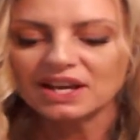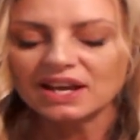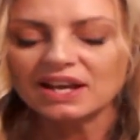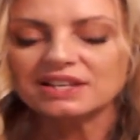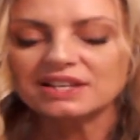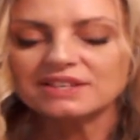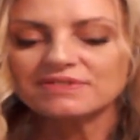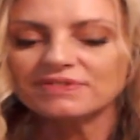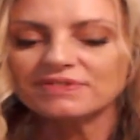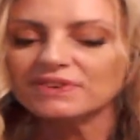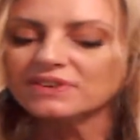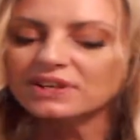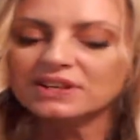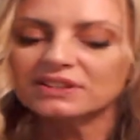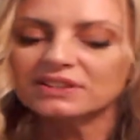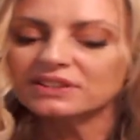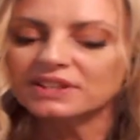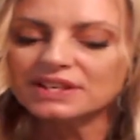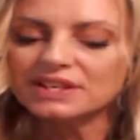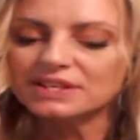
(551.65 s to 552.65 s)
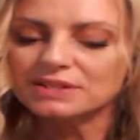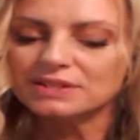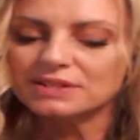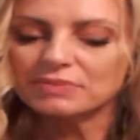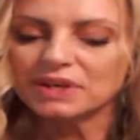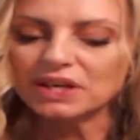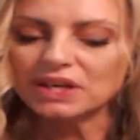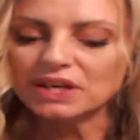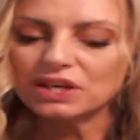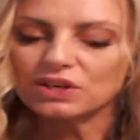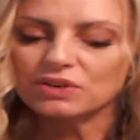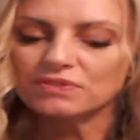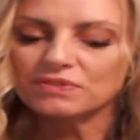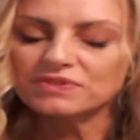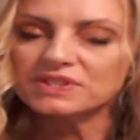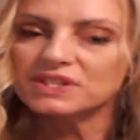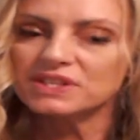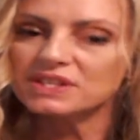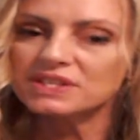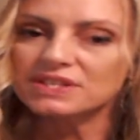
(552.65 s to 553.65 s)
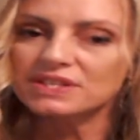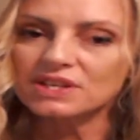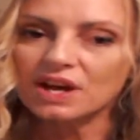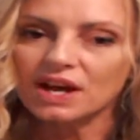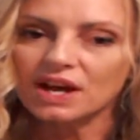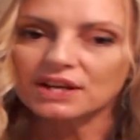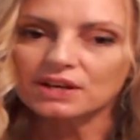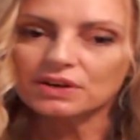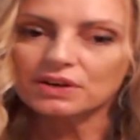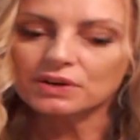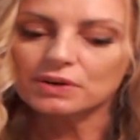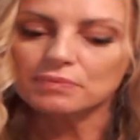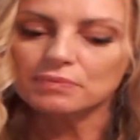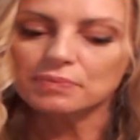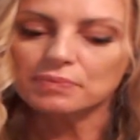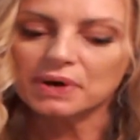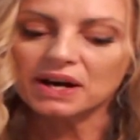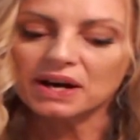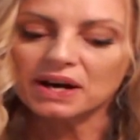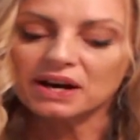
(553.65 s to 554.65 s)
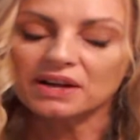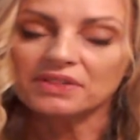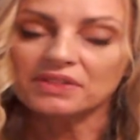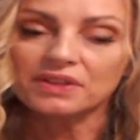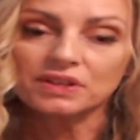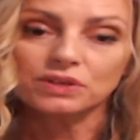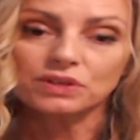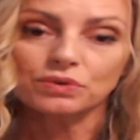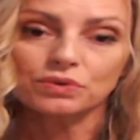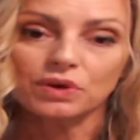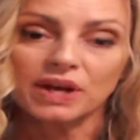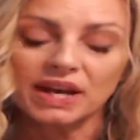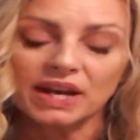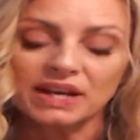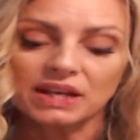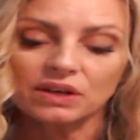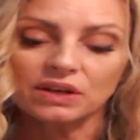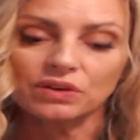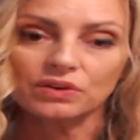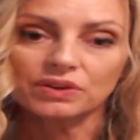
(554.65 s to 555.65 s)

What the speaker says: It's very clear to me. You've decided on a path and you're heading